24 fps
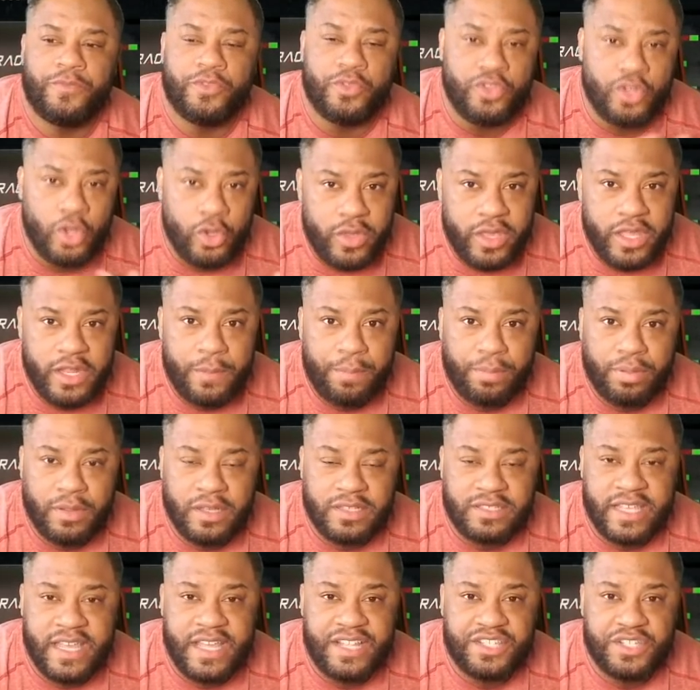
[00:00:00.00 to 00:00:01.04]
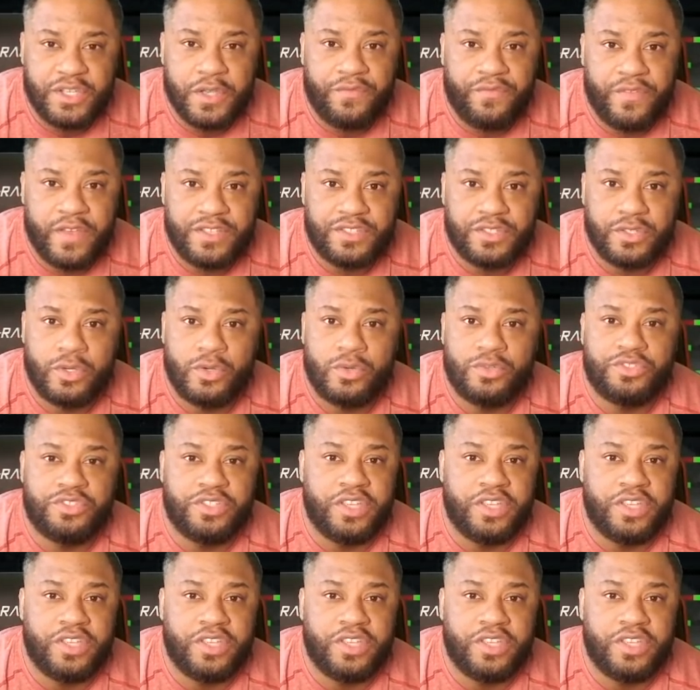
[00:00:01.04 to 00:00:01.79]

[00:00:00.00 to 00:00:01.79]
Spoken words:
you know you get a +8 to your physicals.